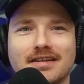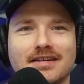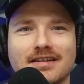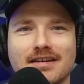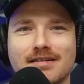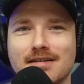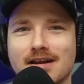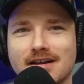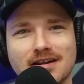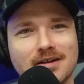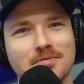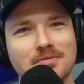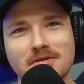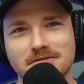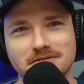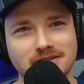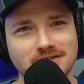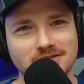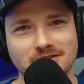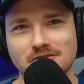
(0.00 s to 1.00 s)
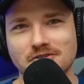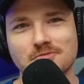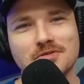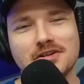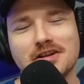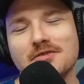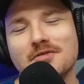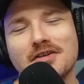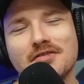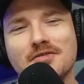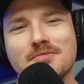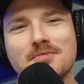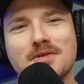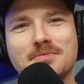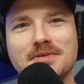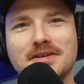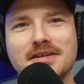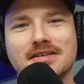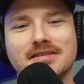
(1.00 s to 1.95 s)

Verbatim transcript: I'm not going to post on social media, whatever it may be.